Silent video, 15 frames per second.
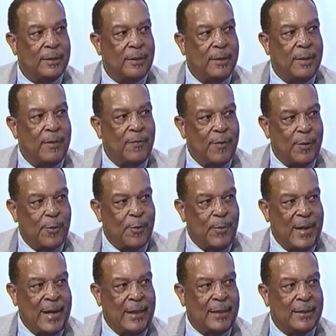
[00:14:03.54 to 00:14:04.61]
for the
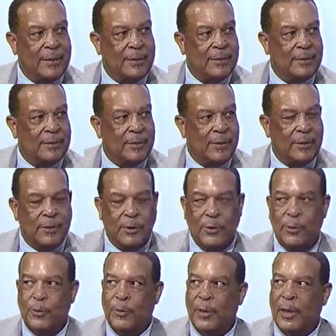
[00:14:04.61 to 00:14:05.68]
remainder of the
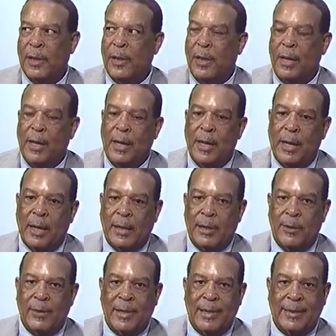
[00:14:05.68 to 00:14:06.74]
school year.
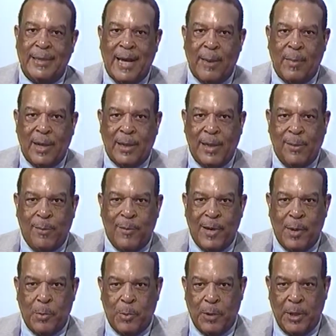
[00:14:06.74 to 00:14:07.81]
And during that time, I came
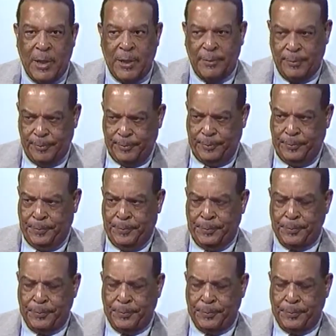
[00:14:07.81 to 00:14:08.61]
to Grand Prairie